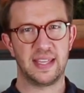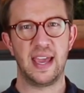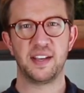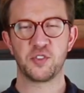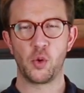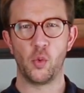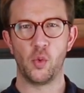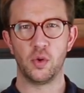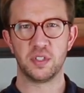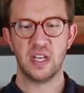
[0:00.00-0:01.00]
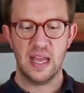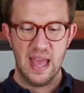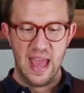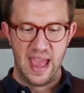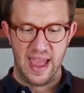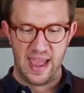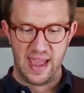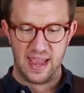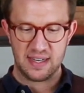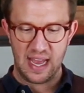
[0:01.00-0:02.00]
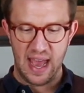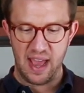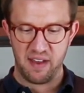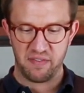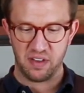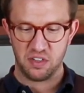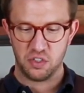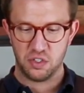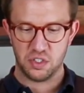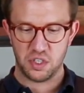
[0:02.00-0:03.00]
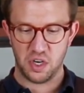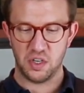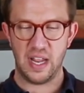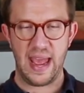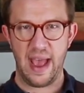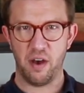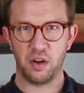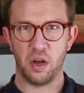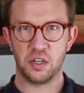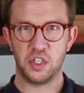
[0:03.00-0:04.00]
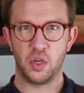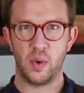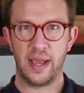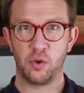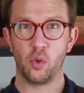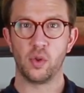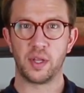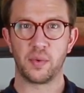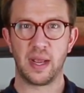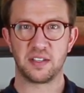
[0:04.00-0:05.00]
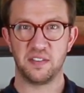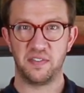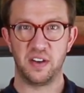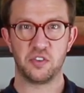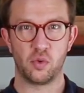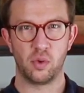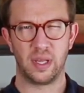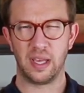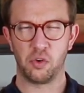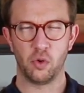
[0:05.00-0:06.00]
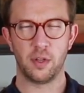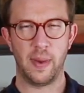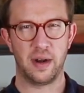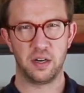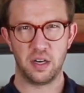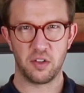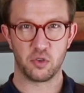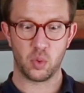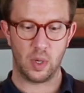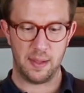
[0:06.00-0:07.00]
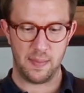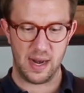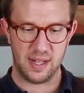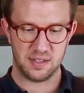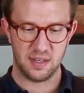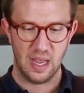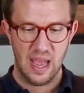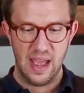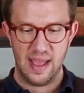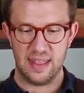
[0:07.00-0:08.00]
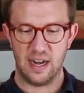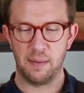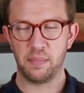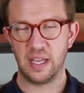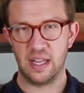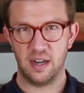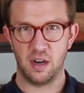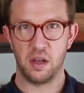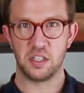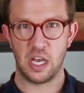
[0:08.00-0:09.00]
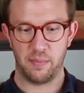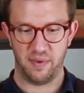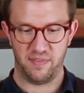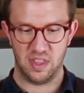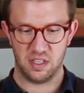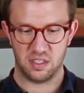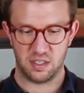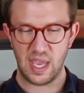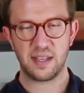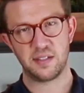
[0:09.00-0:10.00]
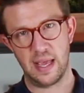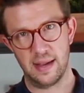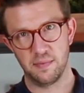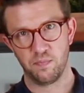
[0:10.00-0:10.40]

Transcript: cake is cooled and I've turned it out onto a cooling rack to finish cooling. It cooled about another 20 minutes and then I plated it on top of this cake stand.